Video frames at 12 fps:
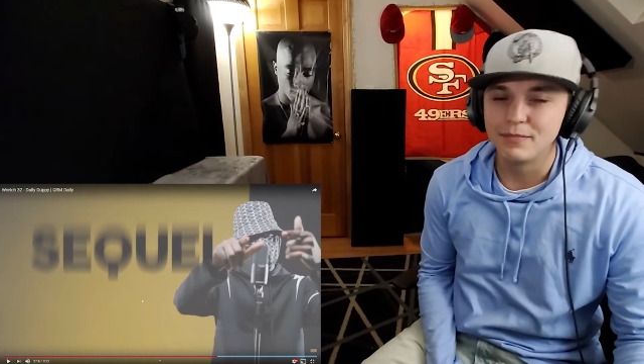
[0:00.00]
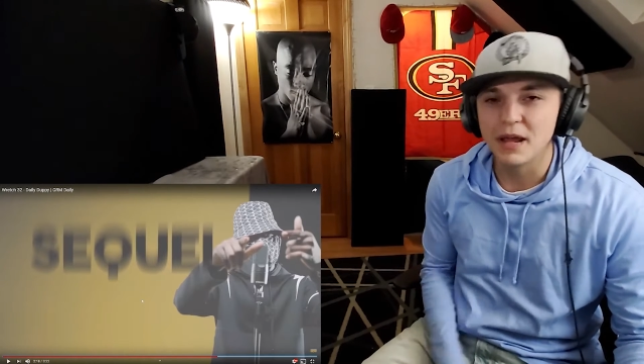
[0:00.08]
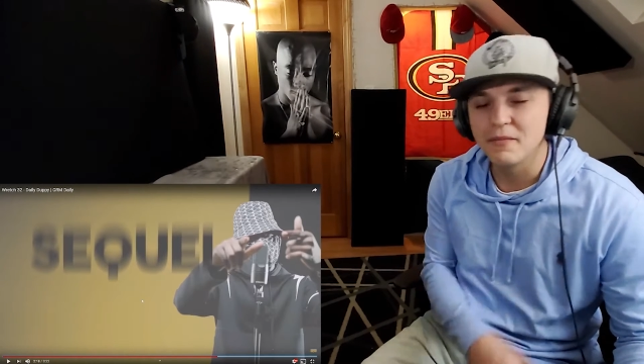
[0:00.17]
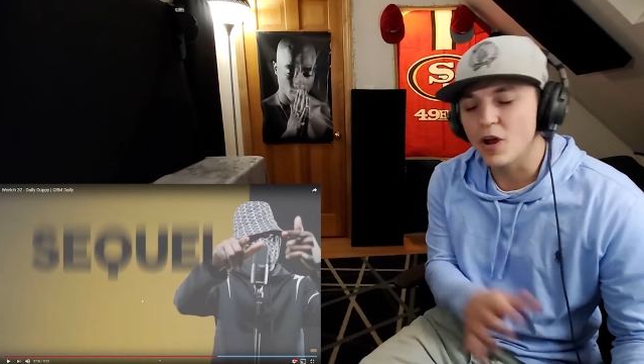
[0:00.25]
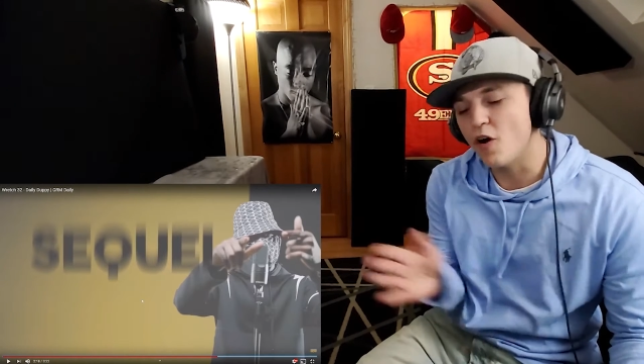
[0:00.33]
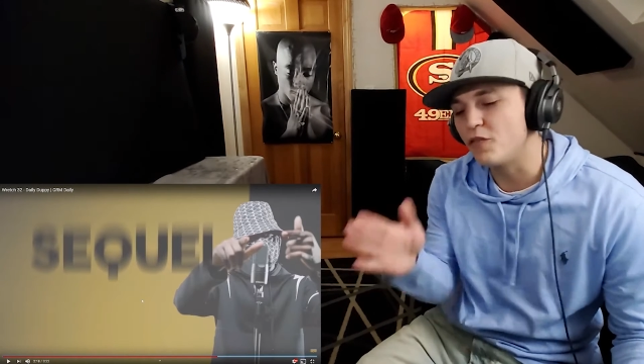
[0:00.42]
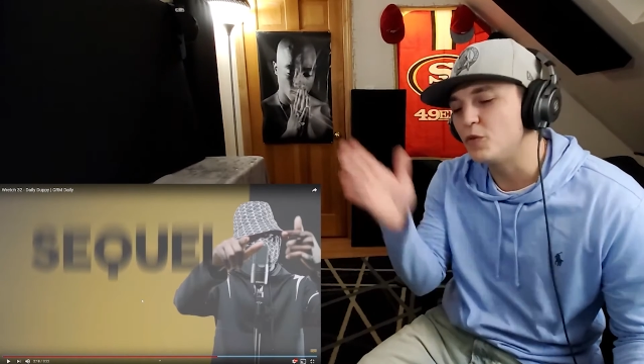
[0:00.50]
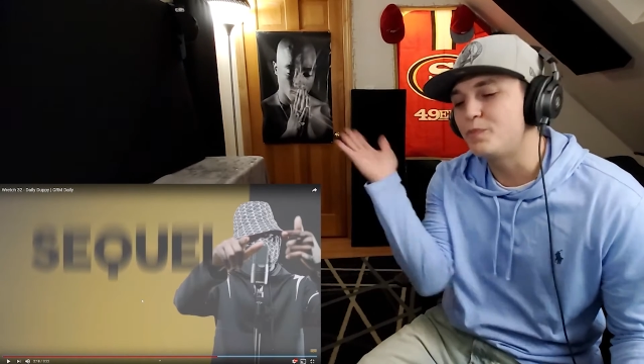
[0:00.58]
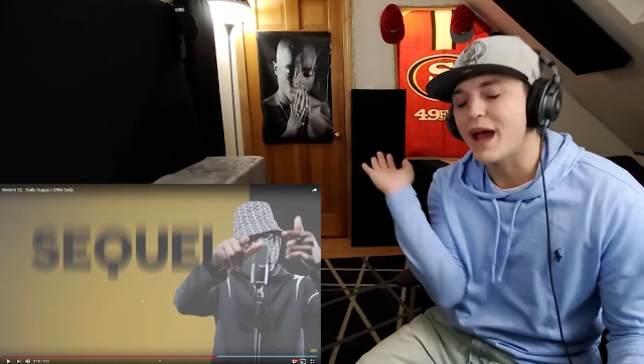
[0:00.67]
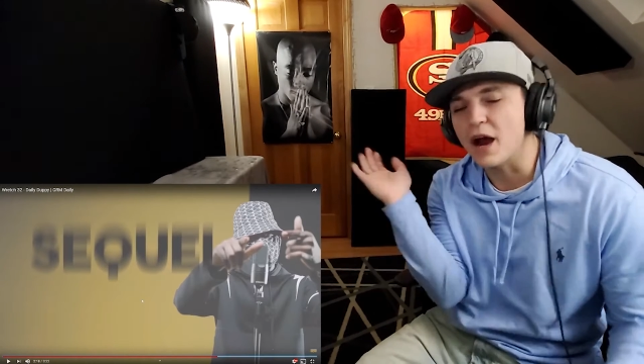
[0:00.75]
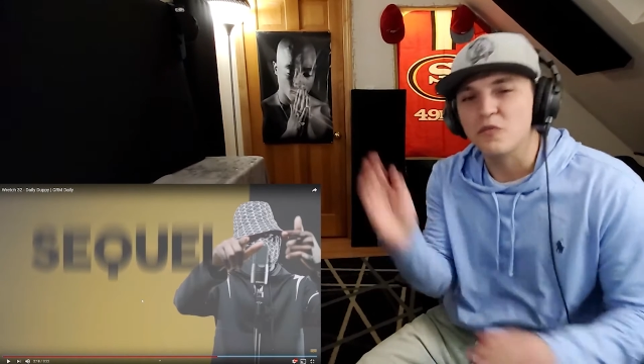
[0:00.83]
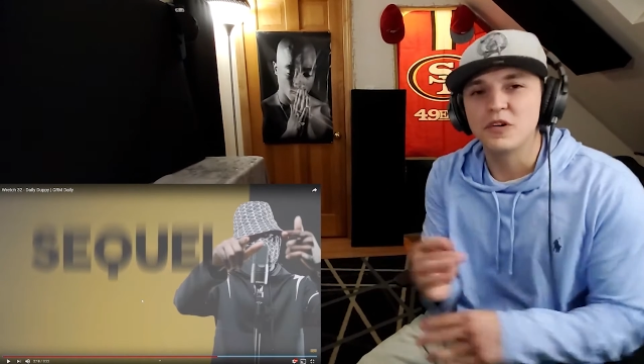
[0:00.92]
Bend me over
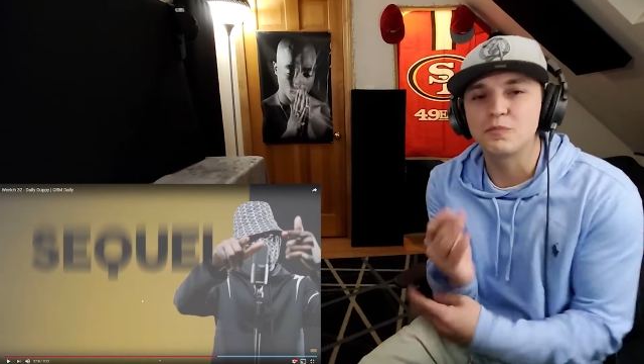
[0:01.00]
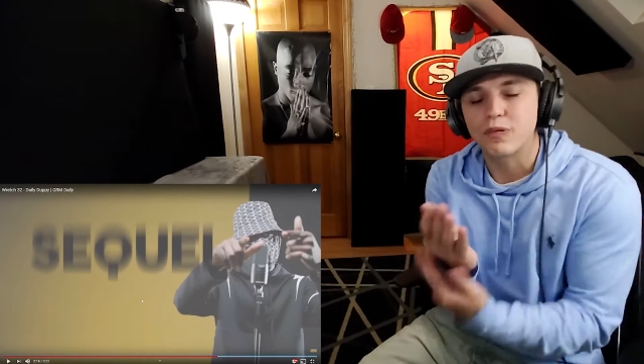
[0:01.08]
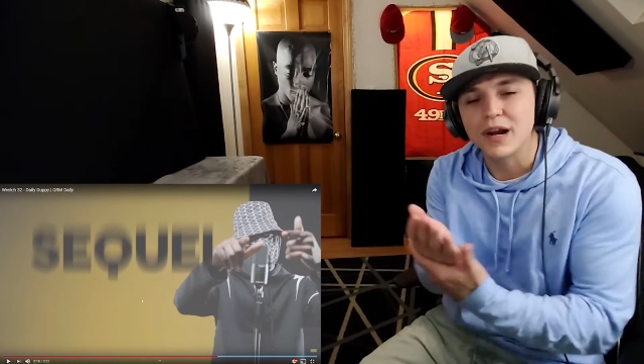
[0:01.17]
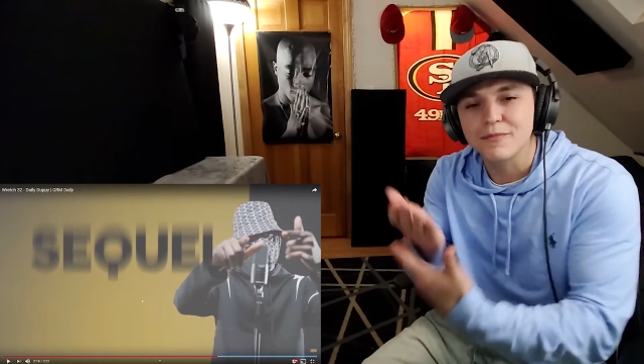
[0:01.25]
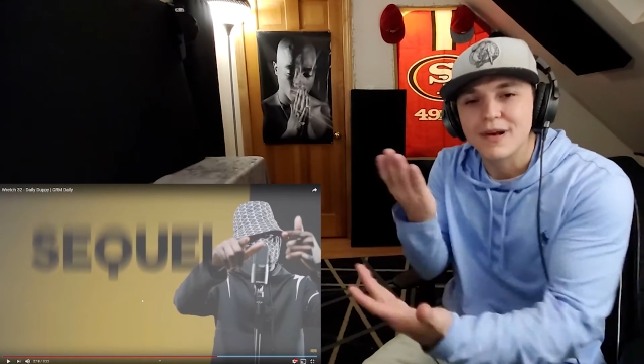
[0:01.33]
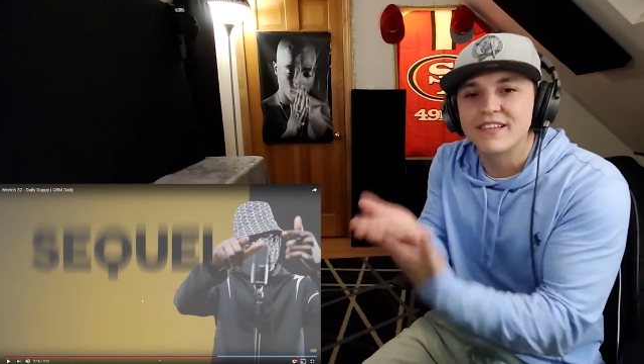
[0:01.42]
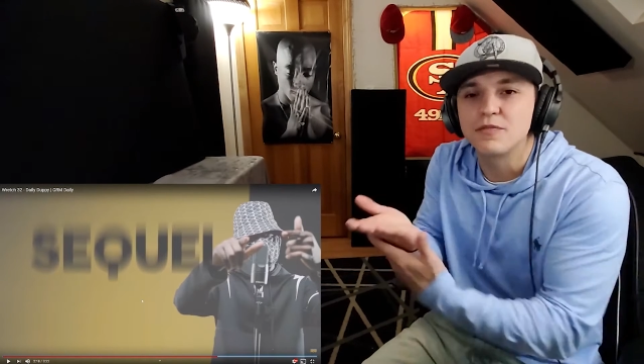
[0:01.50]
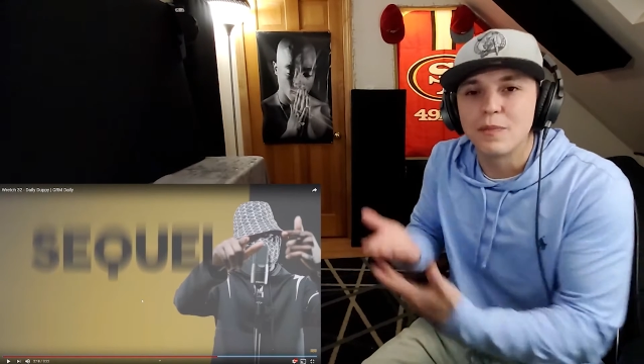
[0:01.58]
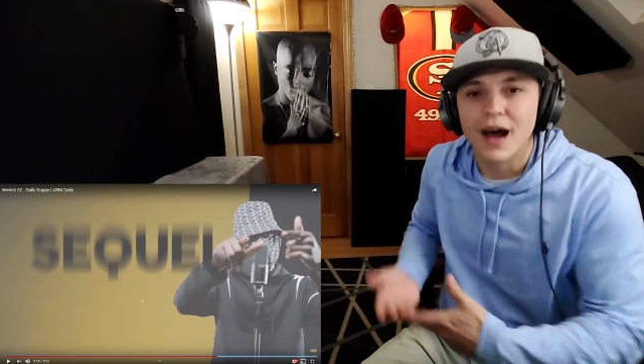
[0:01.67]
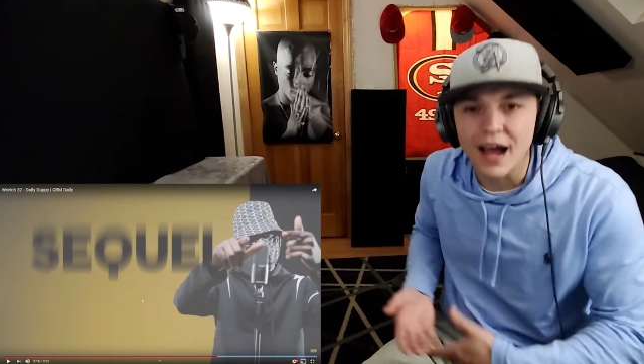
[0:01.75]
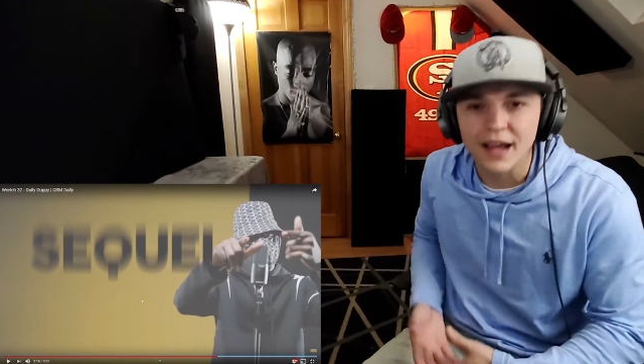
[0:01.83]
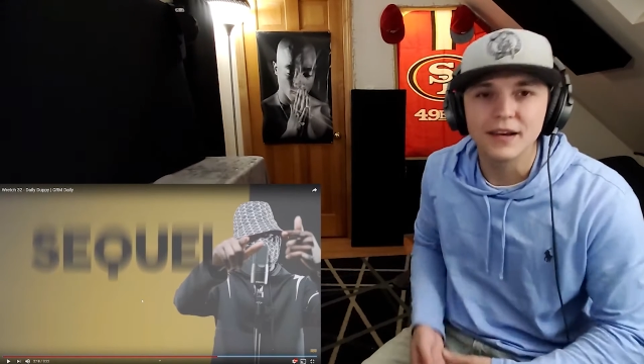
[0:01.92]
backward, break my
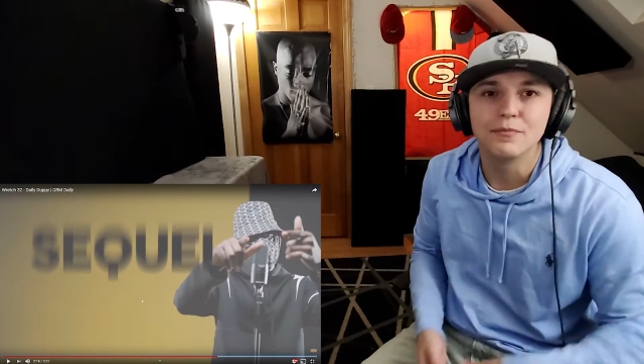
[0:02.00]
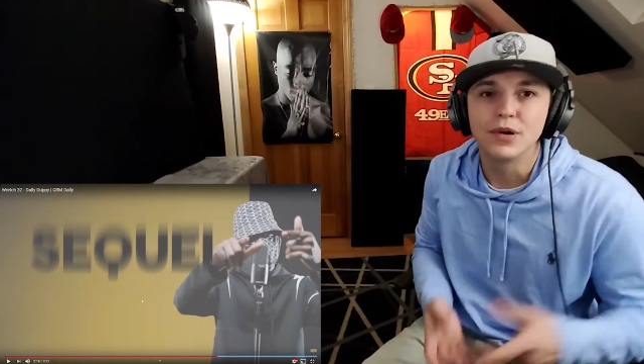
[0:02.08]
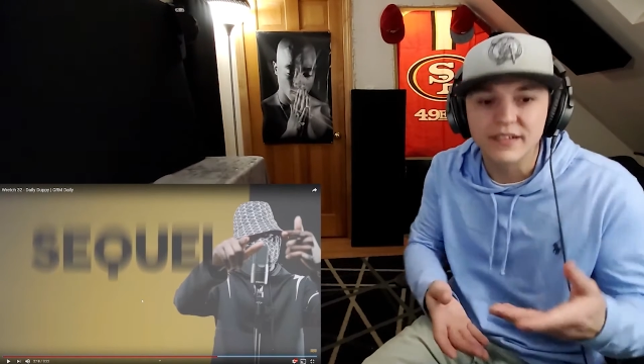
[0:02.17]
spine,